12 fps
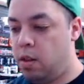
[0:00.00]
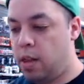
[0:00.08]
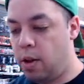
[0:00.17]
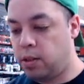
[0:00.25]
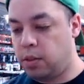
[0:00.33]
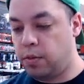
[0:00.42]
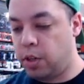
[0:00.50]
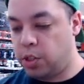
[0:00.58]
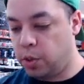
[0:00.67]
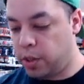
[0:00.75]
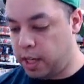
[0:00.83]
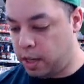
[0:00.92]
That was the
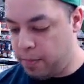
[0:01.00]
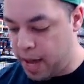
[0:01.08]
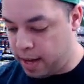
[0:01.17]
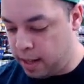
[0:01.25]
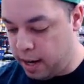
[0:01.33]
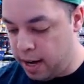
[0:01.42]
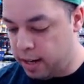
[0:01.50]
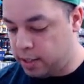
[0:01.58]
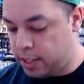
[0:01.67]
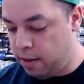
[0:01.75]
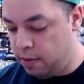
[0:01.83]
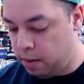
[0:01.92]
virtual kickback there,
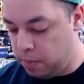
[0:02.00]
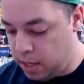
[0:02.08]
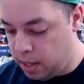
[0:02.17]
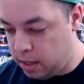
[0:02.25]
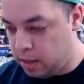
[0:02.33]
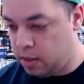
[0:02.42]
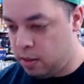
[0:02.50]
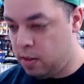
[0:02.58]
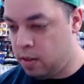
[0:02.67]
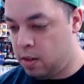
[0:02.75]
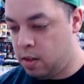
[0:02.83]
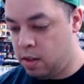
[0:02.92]
saving me
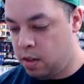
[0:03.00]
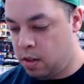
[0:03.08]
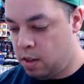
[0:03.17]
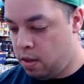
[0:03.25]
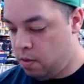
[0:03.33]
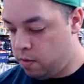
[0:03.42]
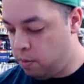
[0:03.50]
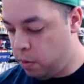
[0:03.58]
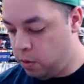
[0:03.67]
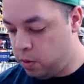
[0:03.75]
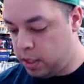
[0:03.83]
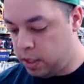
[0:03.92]

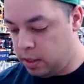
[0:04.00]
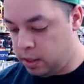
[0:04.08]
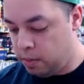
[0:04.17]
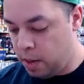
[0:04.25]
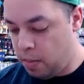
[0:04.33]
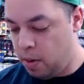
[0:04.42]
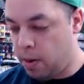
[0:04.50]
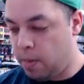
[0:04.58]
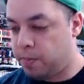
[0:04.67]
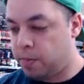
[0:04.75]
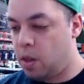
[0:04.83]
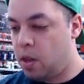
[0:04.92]
from losing my ball.
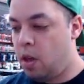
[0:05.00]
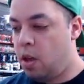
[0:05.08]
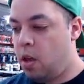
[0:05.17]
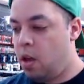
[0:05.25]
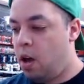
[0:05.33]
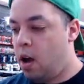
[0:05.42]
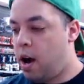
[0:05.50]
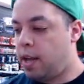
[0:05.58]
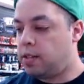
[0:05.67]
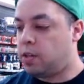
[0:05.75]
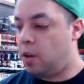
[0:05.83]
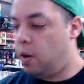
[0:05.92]
All
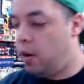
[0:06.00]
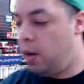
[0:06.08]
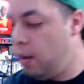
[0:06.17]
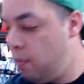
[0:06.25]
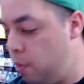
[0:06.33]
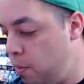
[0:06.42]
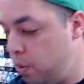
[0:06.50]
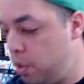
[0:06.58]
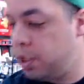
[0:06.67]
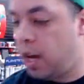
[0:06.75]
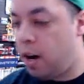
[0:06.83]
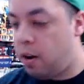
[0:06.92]
right, so I have one more
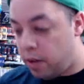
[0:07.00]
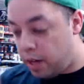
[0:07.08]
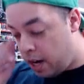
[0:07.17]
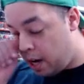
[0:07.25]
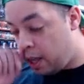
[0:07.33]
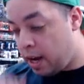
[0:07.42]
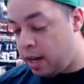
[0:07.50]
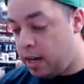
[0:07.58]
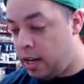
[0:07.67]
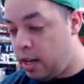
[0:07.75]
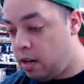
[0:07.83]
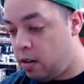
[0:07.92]
shot over here that I
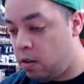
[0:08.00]
need.